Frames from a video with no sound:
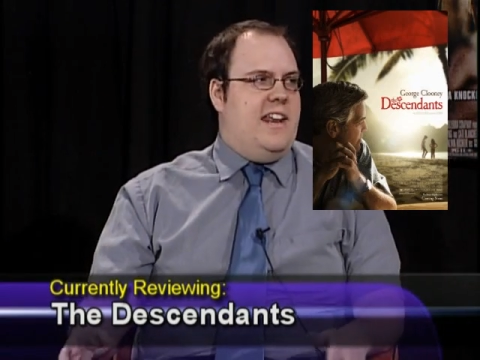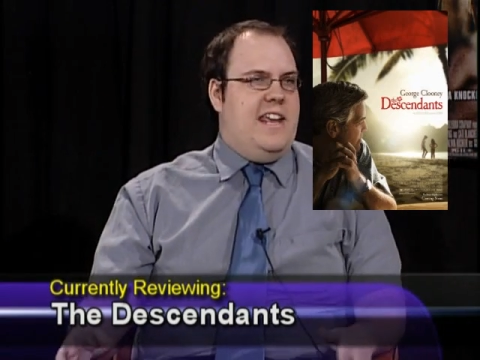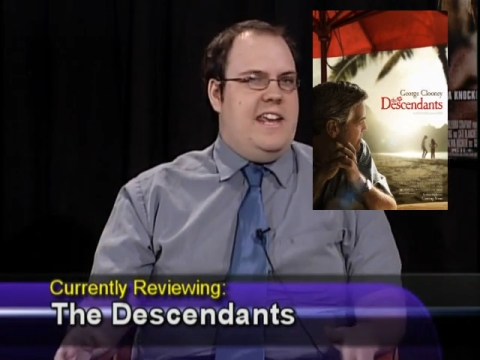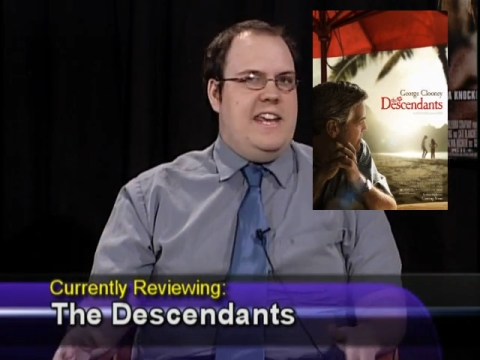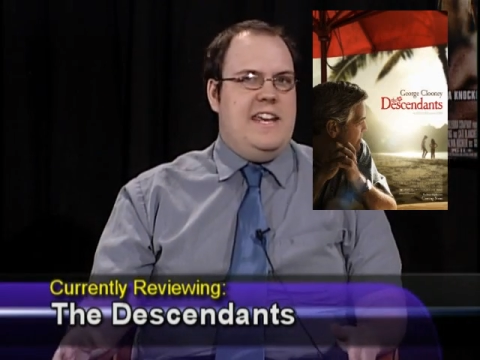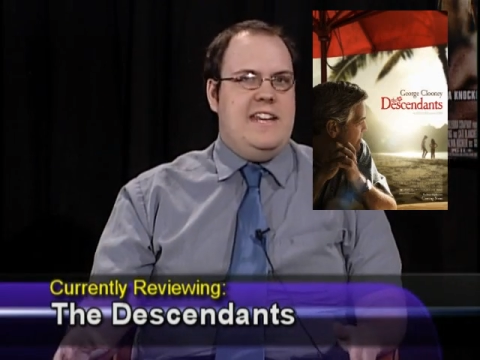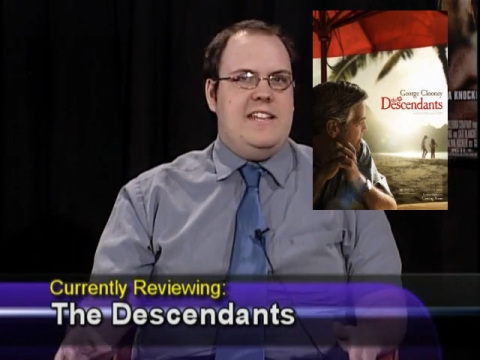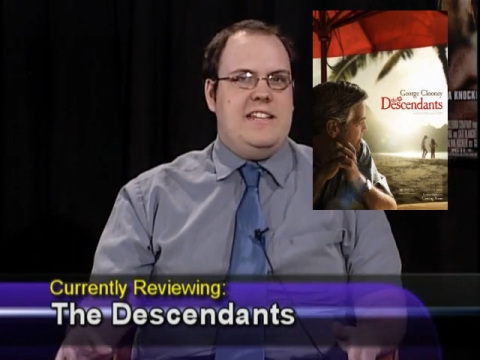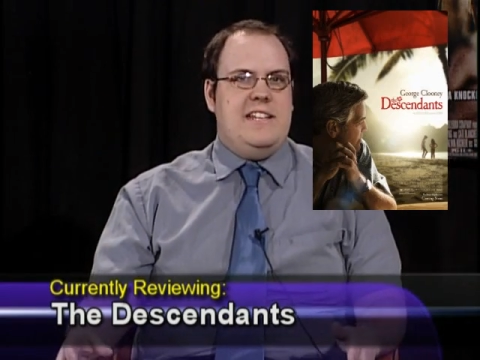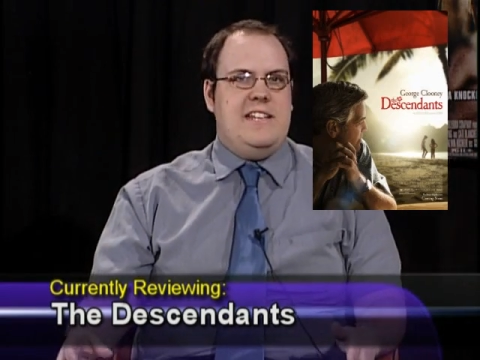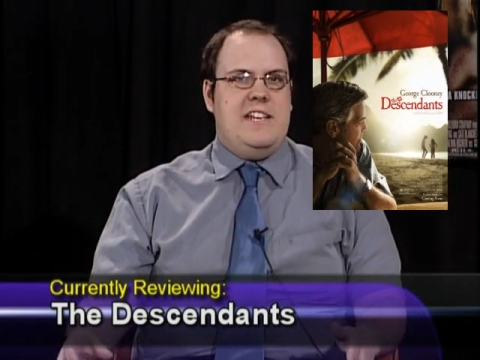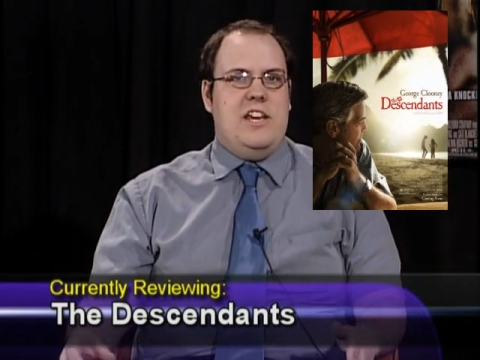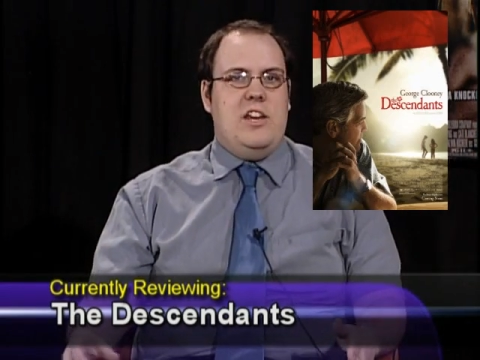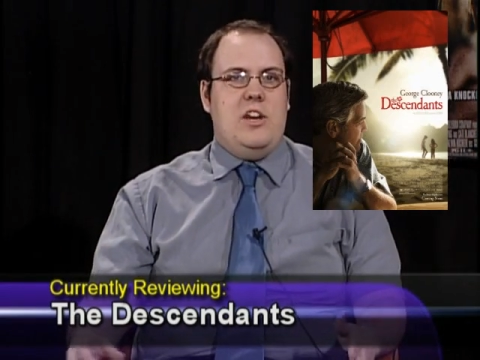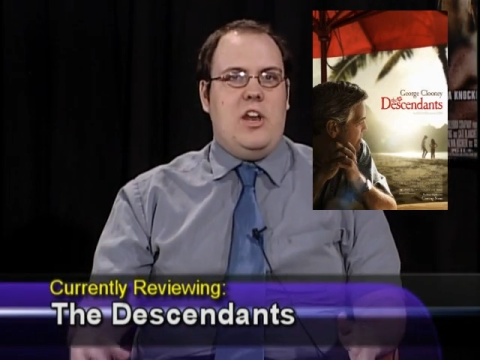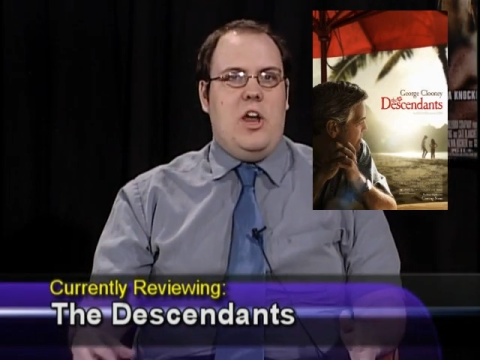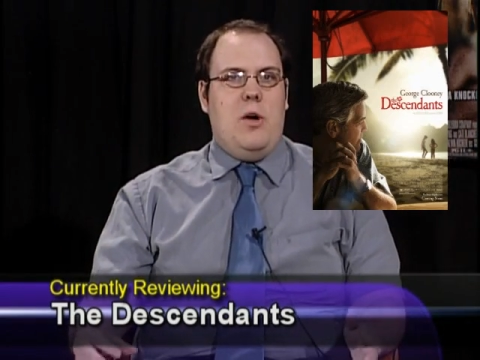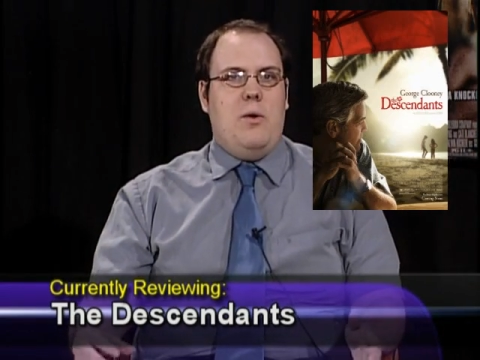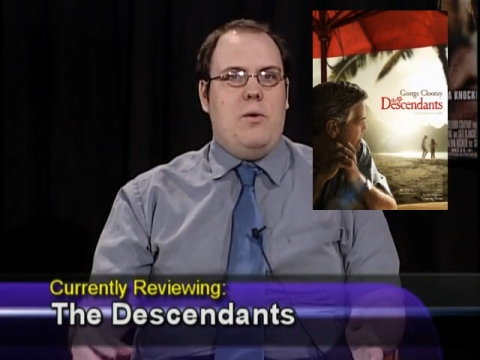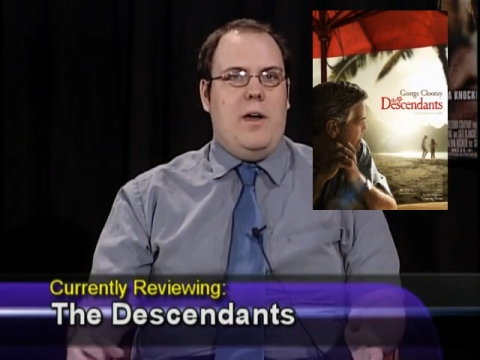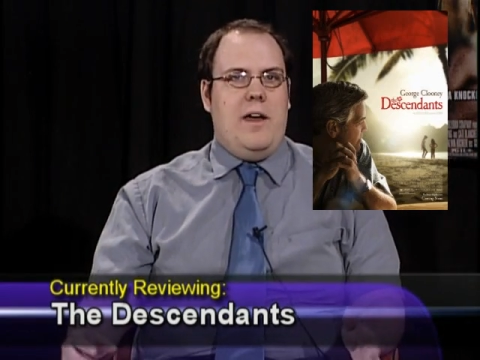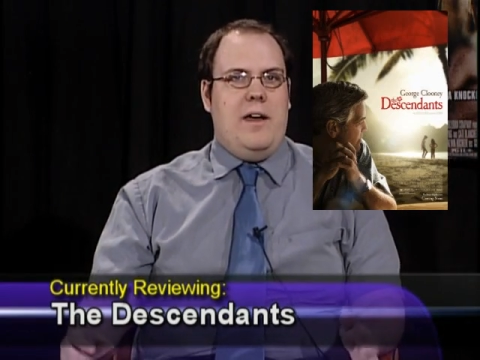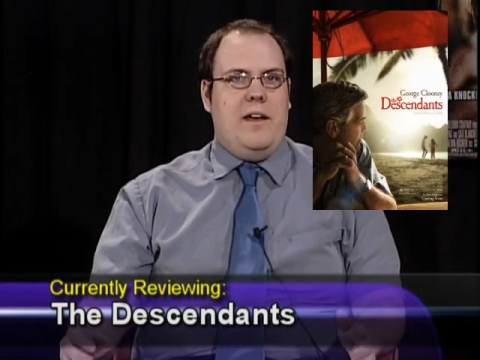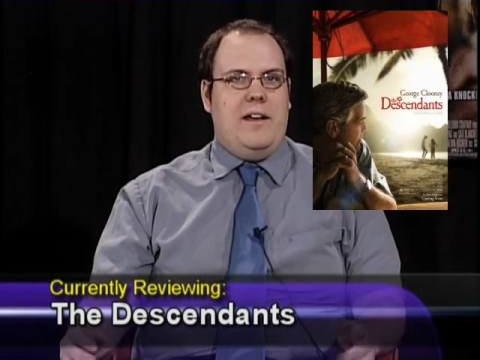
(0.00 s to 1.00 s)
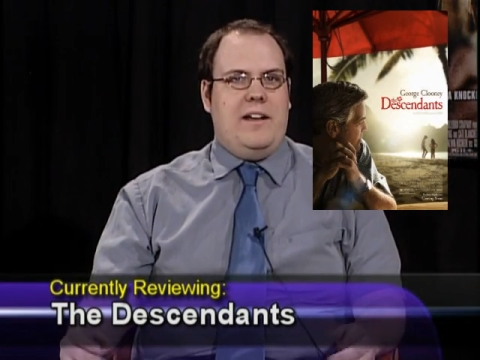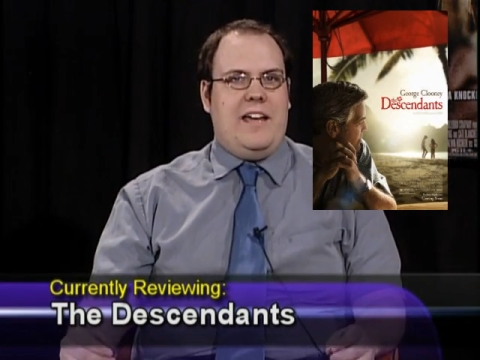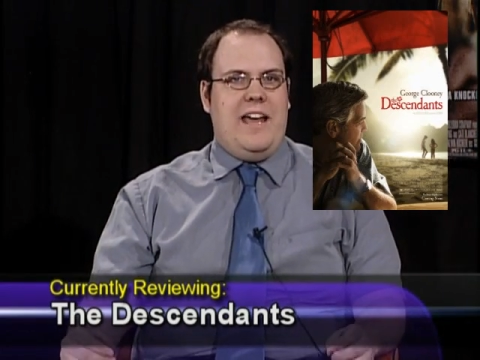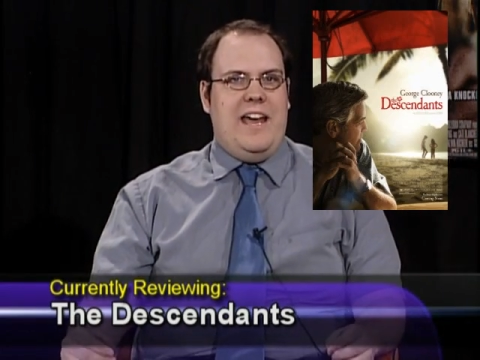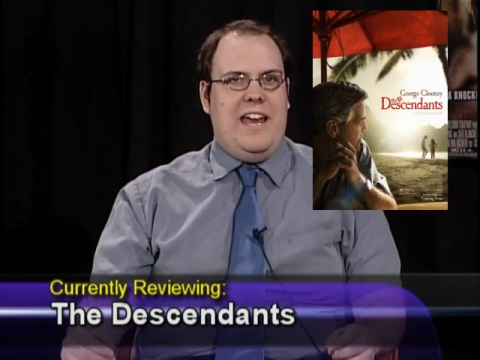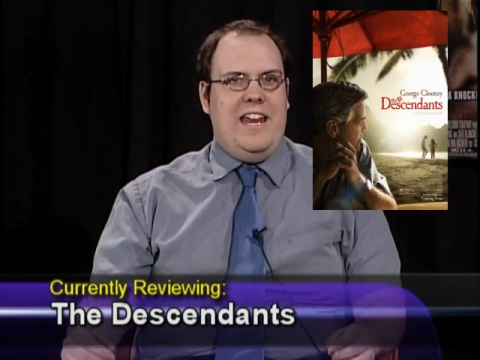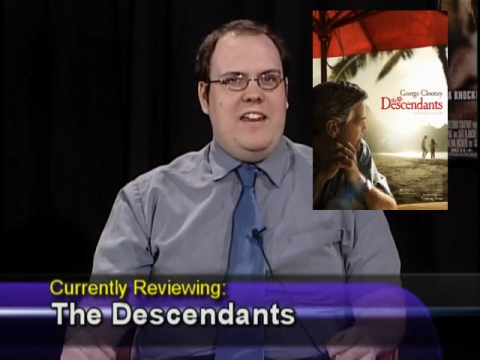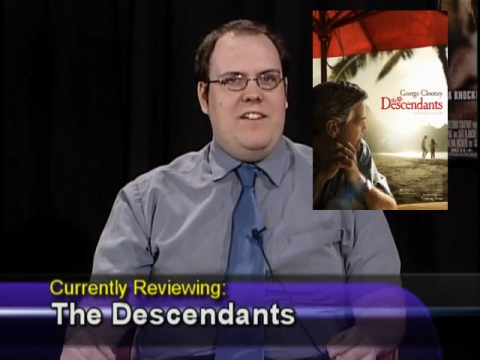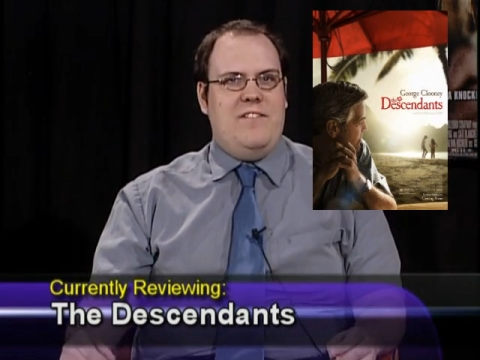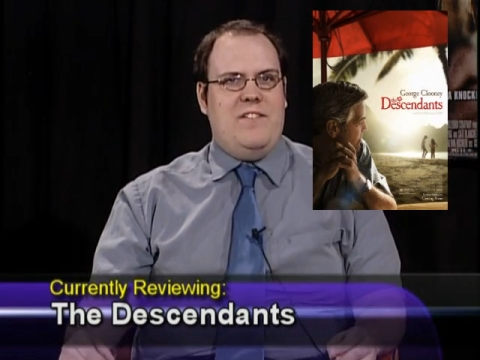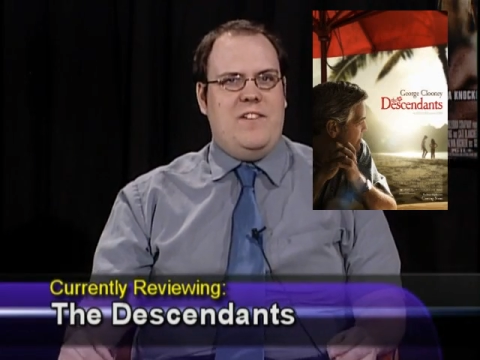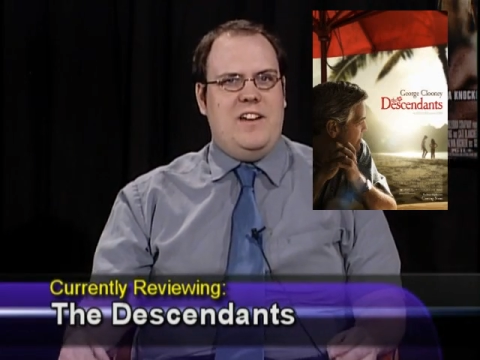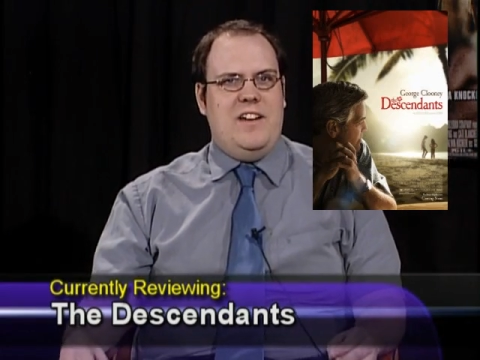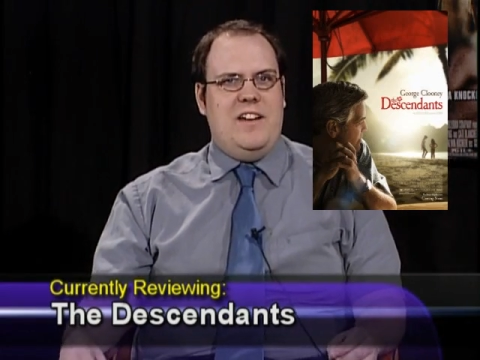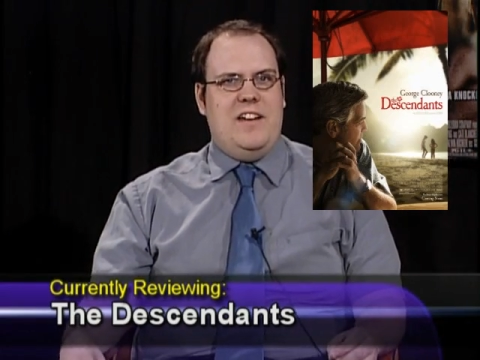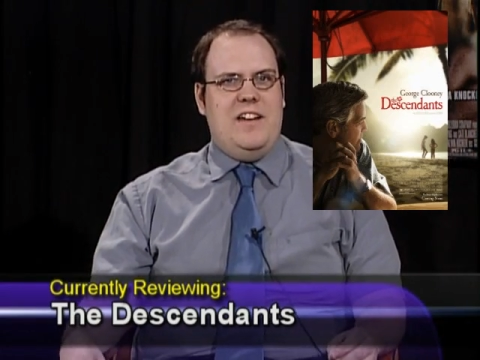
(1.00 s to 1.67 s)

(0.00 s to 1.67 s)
he's, you know, kind of